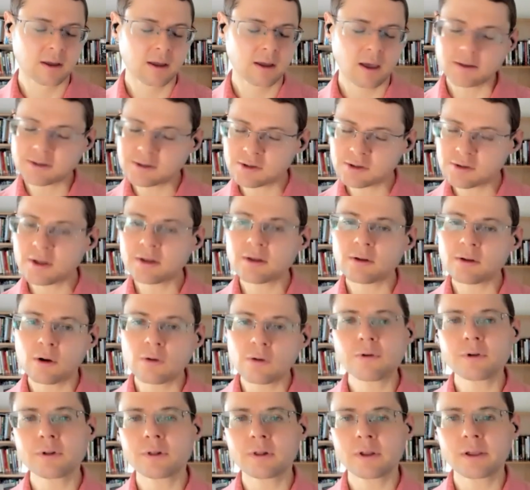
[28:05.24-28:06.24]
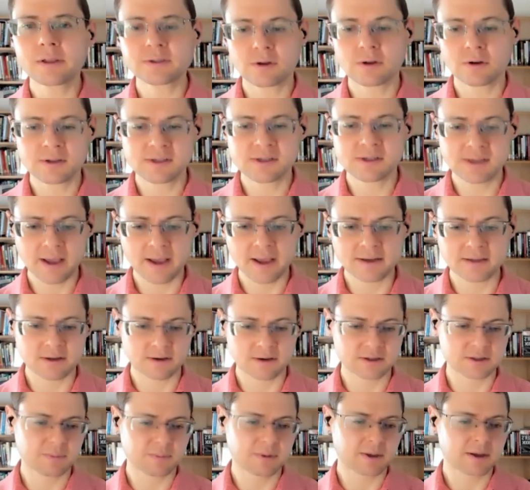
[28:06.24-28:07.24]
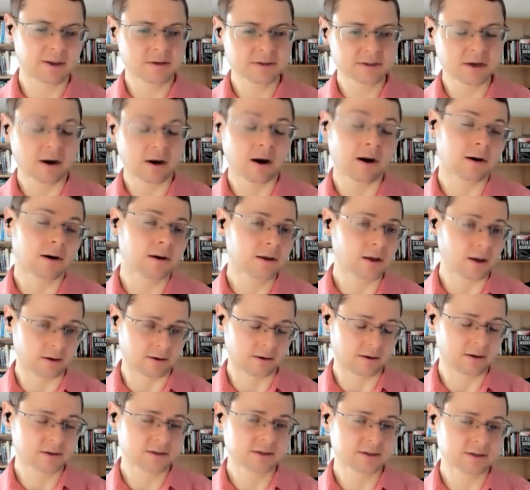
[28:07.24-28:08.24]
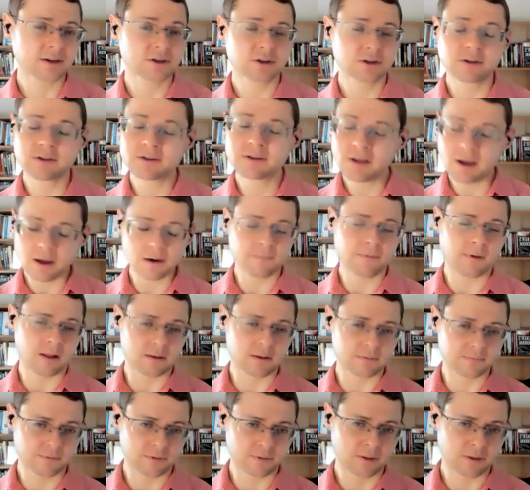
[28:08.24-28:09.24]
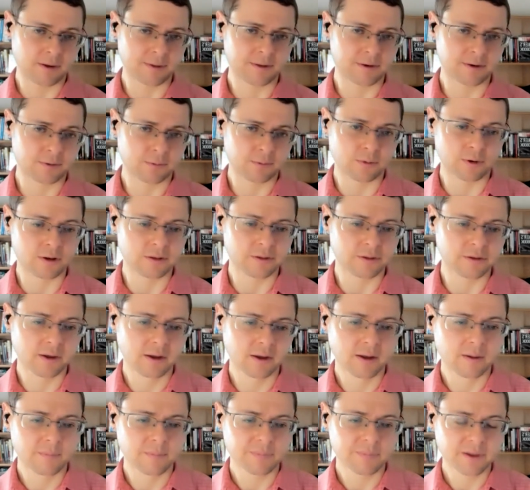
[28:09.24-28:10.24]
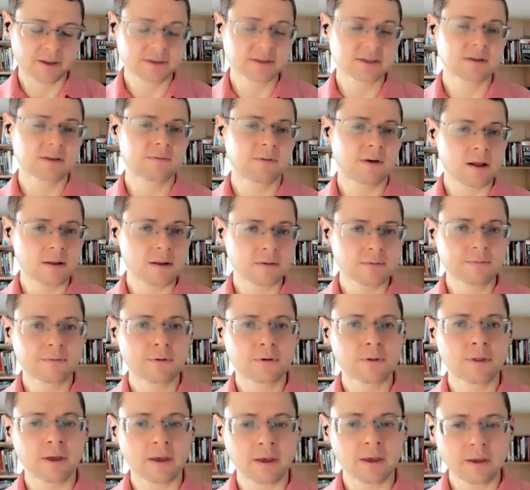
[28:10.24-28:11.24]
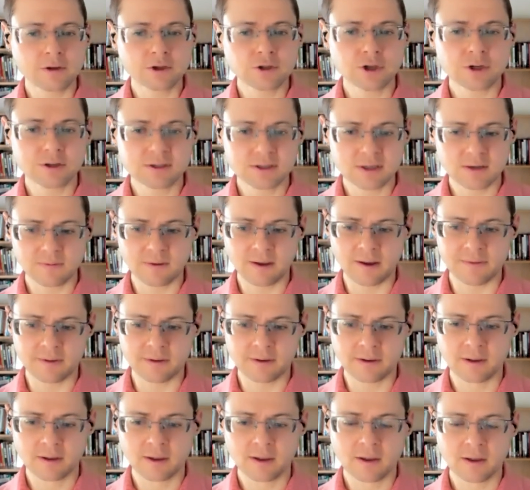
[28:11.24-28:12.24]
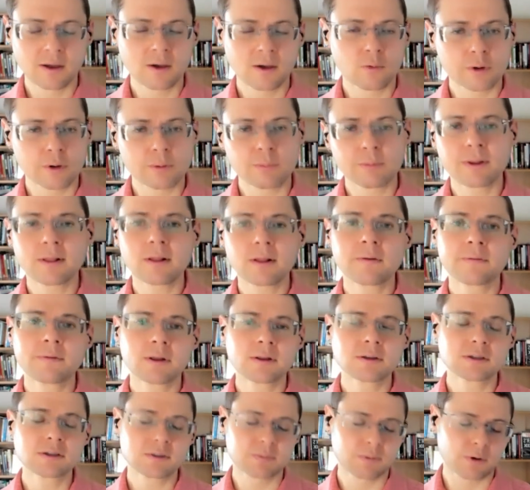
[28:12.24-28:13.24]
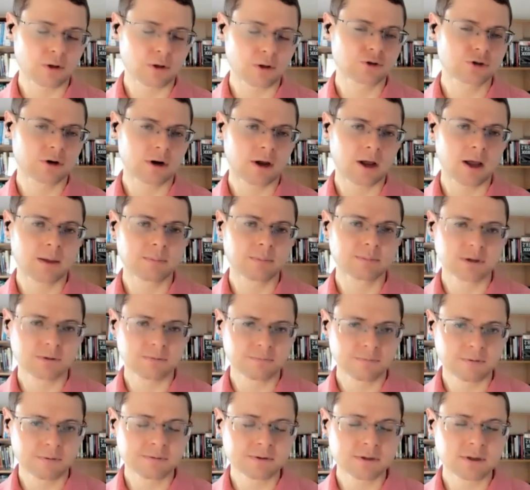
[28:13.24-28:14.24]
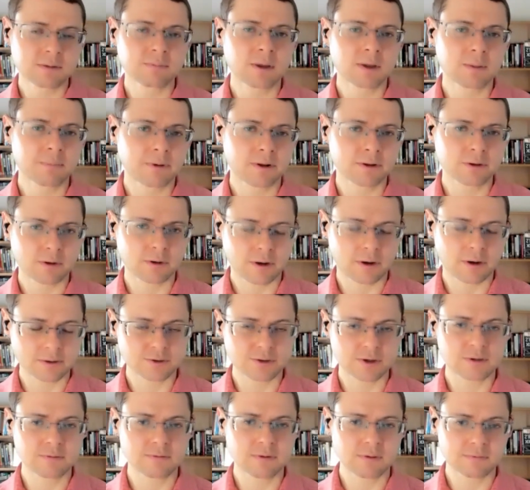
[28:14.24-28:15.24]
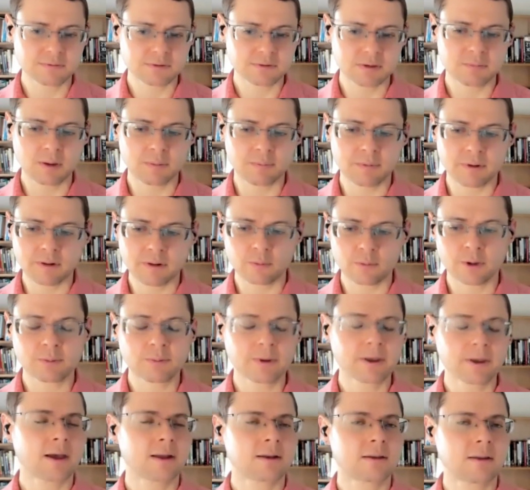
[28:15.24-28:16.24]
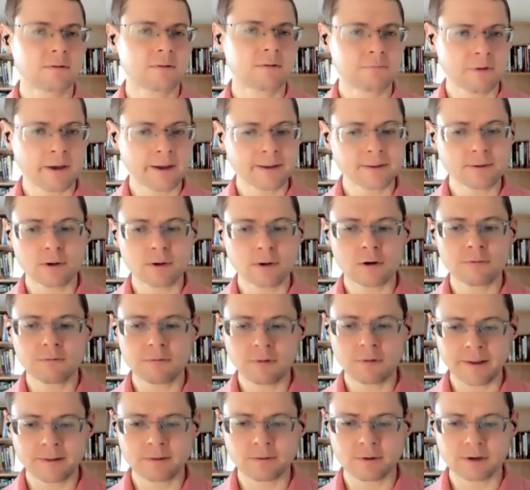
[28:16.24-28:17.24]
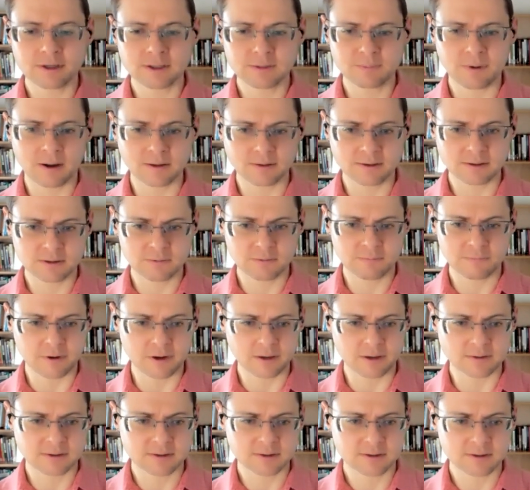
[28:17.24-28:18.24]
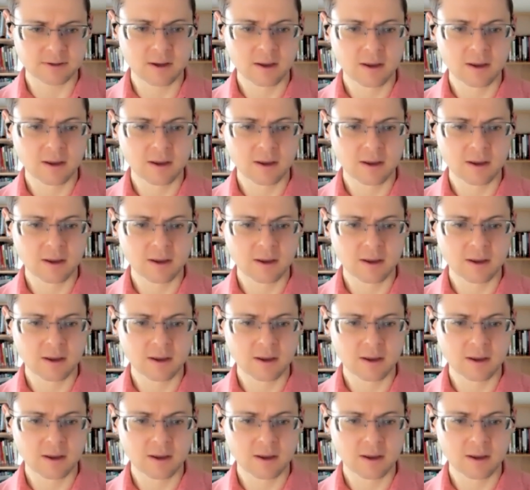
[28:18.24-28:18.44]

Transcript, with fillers: And so that often leads to disasters because our gut is actually not evolved for the modern world. It's evolved for the ancient savannah. When we lived in small tribes of 15 people to 150 people, when we had the fight or flight response to threats,